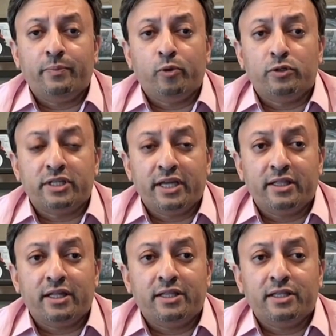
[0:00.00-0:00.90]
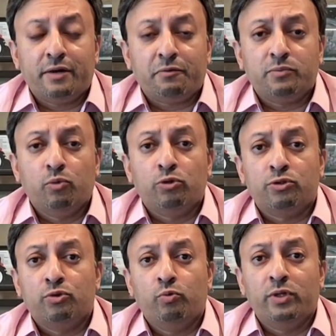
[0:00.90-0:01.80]
reports say that there was most
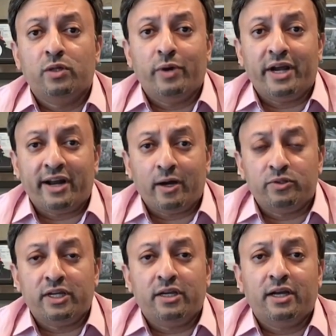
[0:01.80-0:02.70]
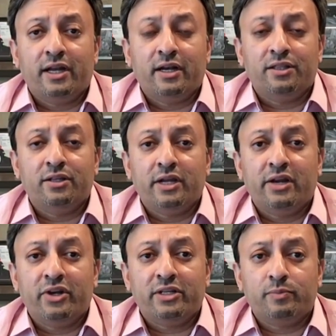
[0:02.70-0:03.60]
to do with the warehousing and other
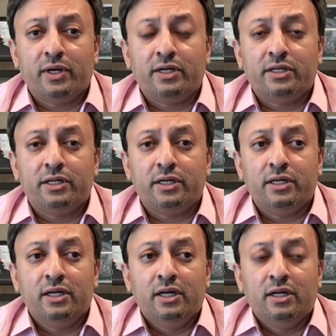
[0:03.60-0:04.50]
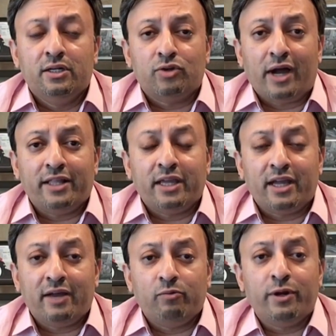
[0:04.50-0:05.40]
areas. But uh, so I
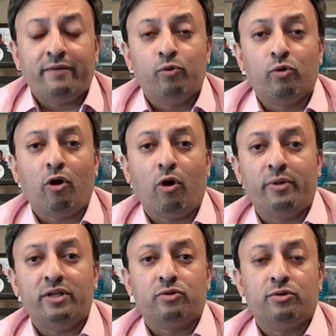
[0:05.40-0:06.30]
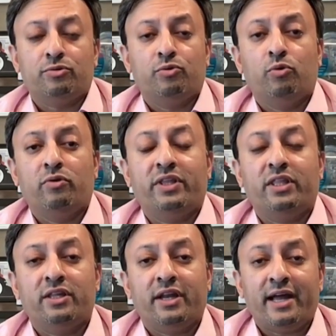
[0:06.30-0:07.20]
think I would have no comments on to know
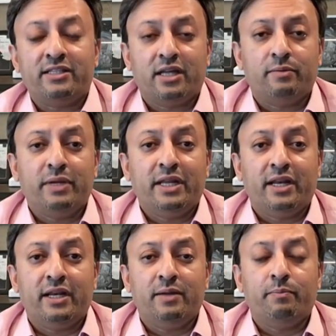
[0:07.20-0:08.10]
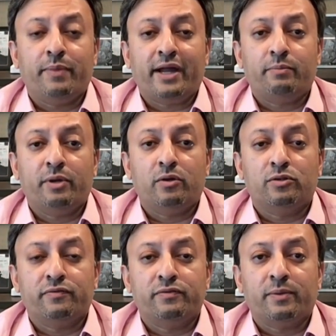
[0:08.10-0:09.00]
whether there has not been any impact
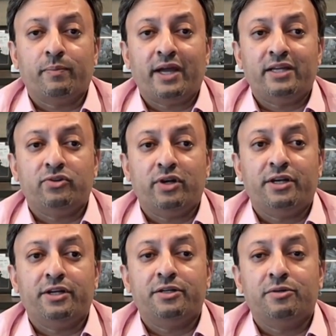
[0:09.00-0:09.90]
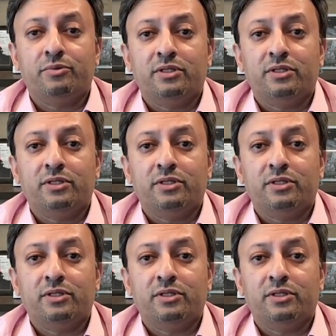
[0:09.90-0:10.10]
because of supplies related to